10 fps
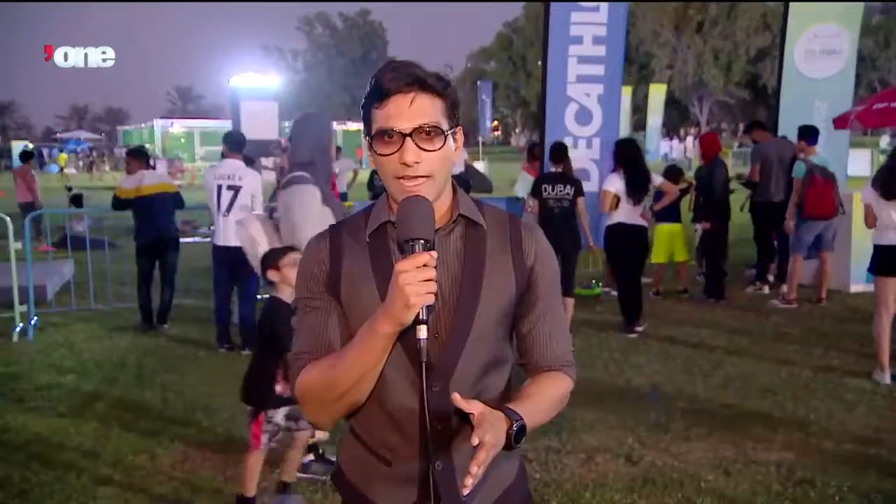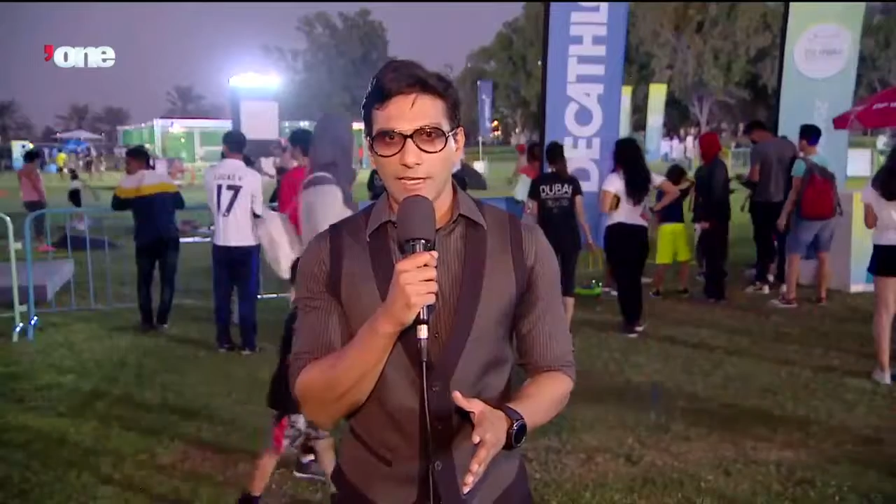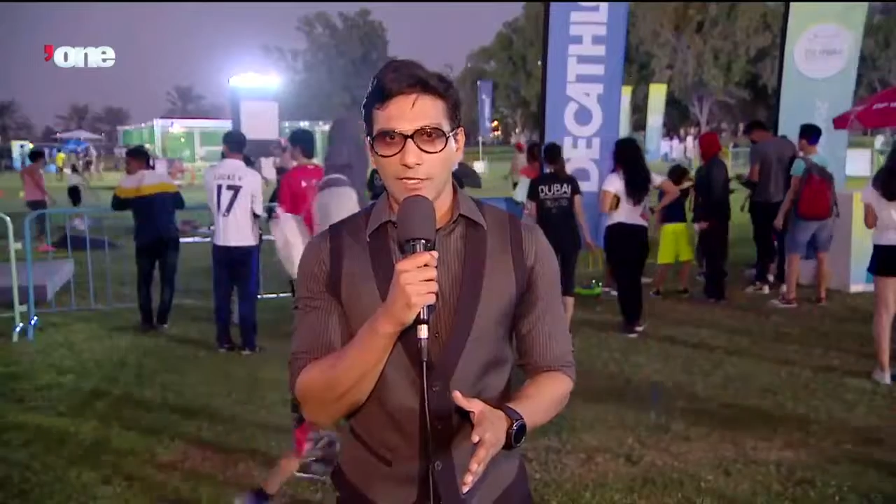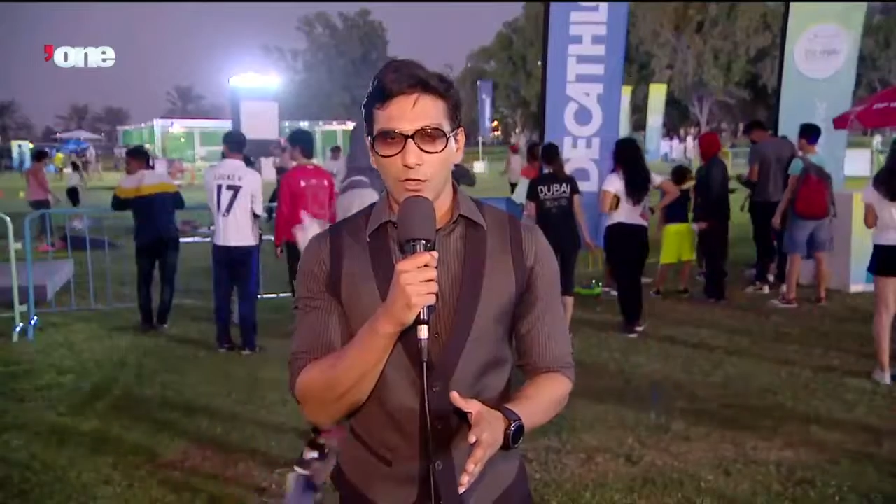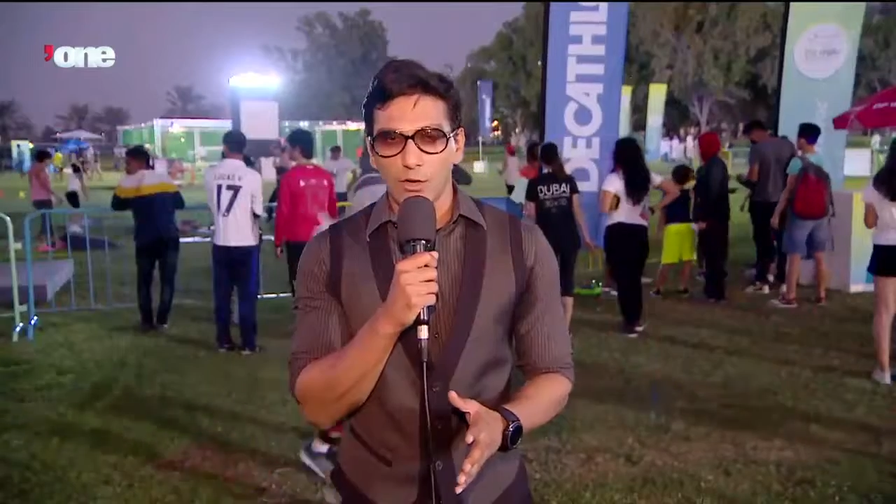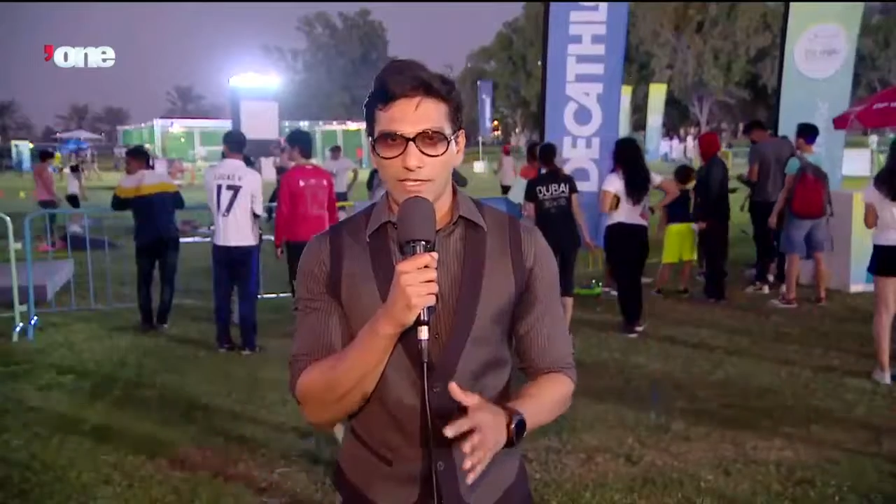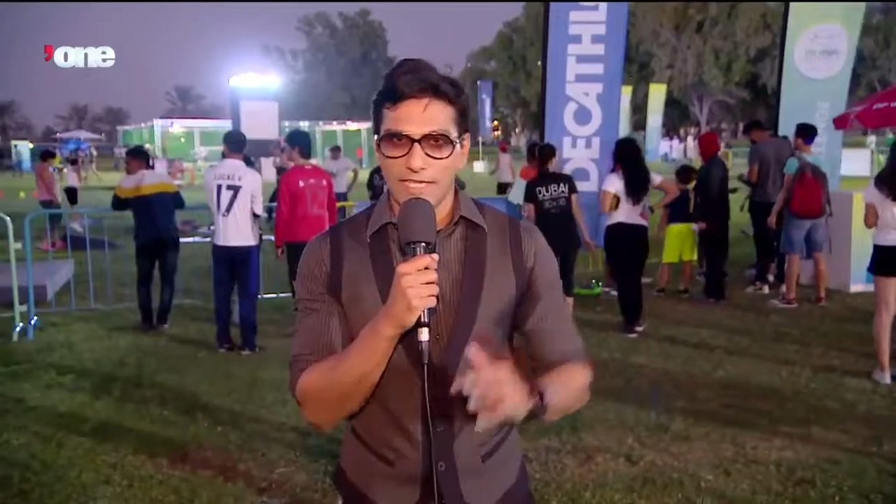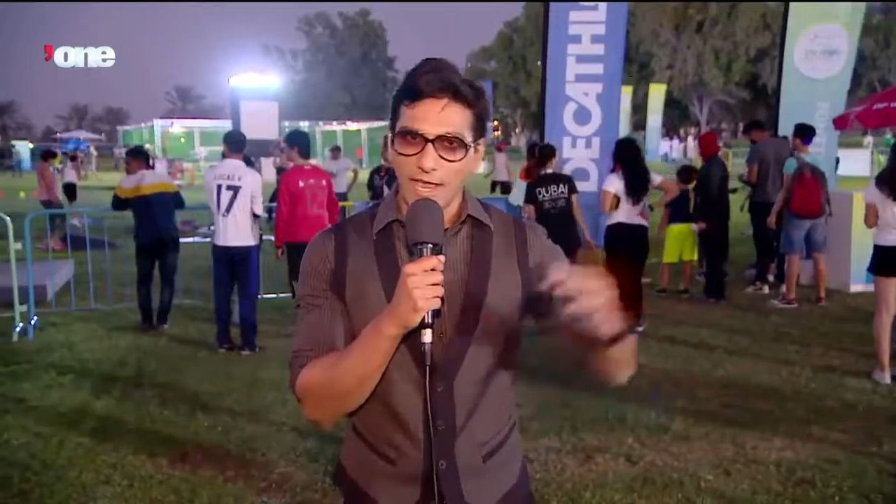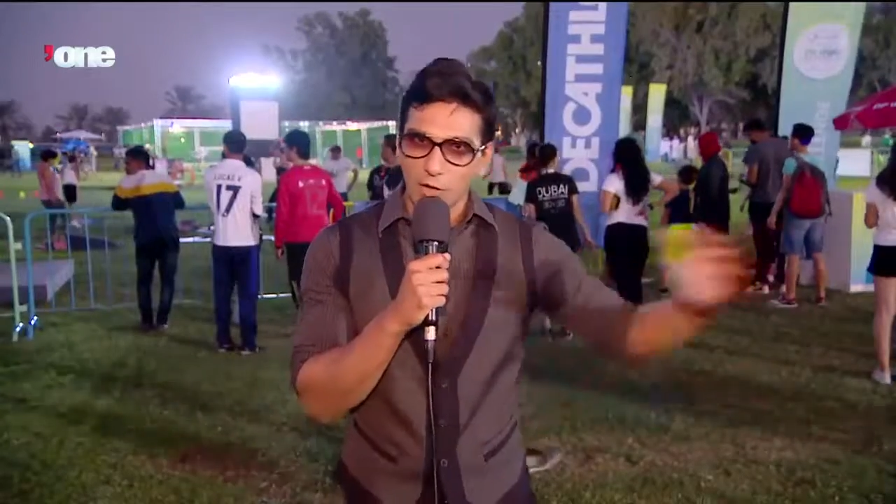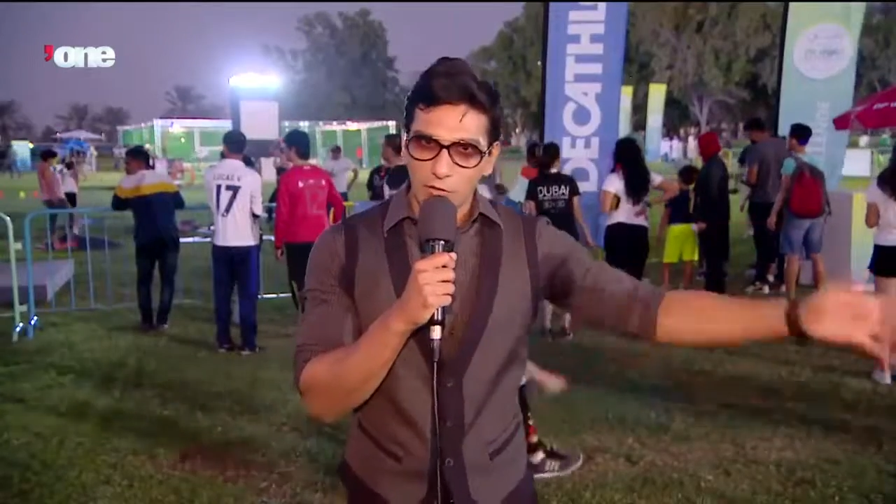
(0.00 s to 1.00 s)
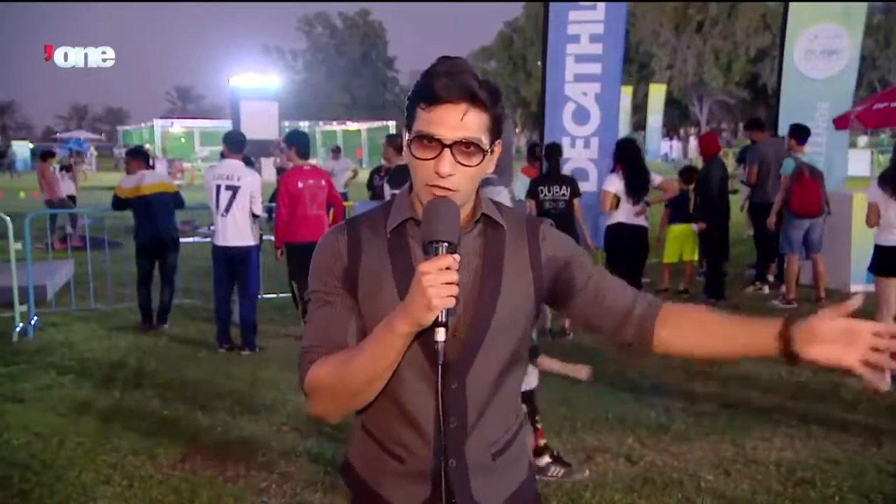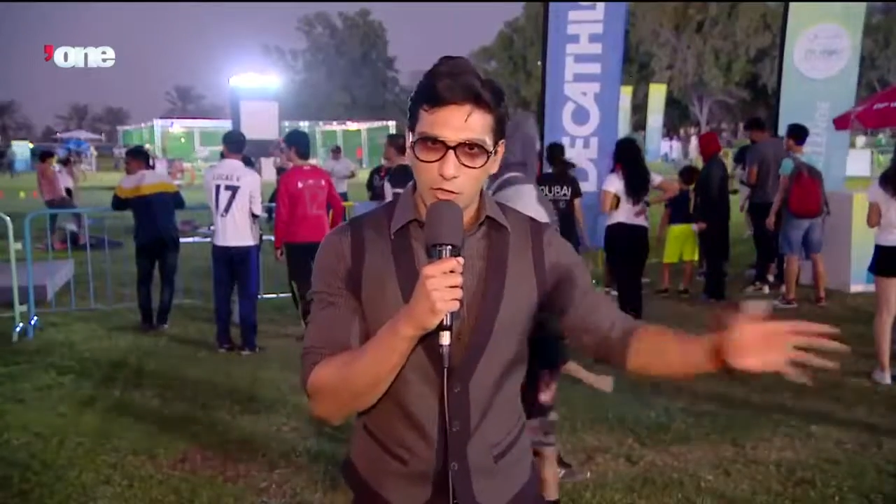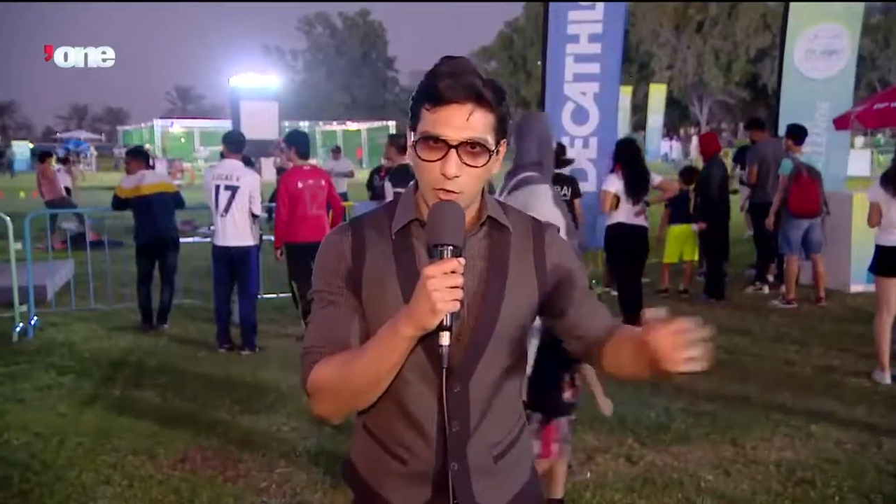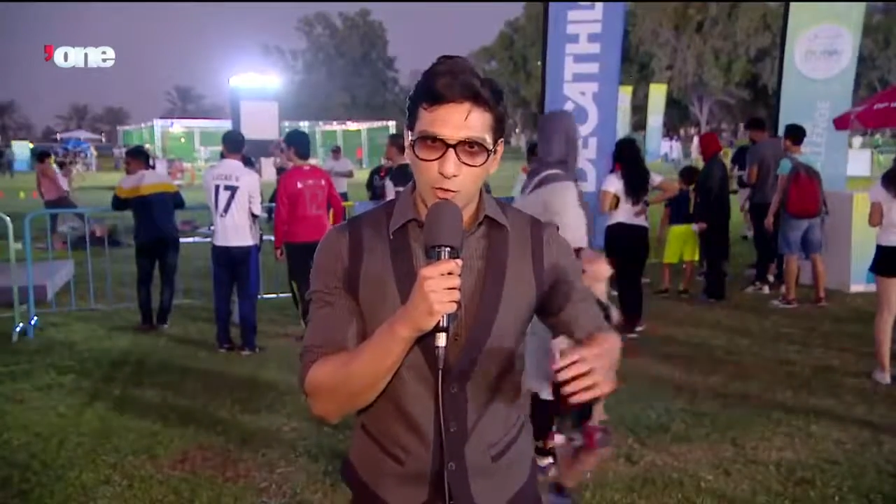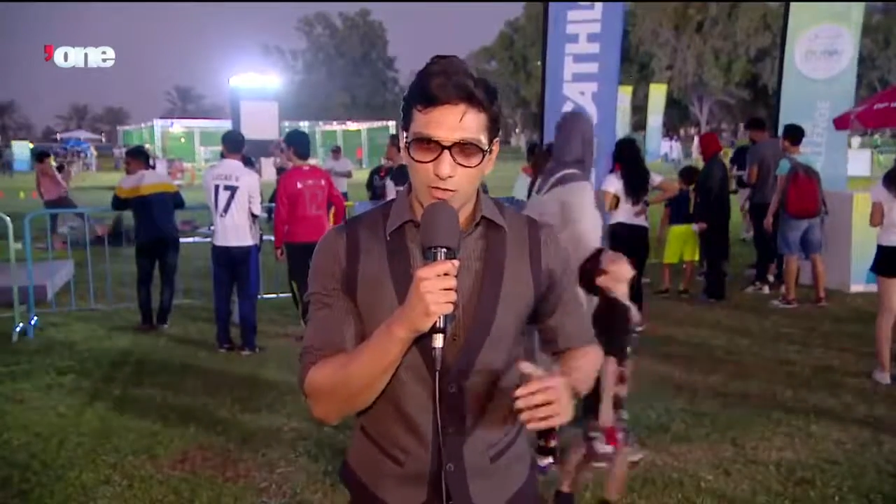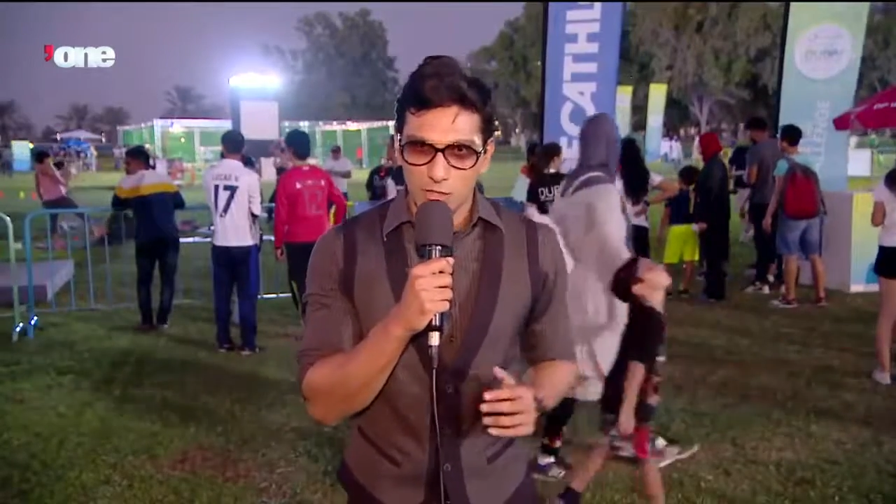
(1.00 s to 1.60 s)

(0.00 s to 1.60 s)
you got to do is head over to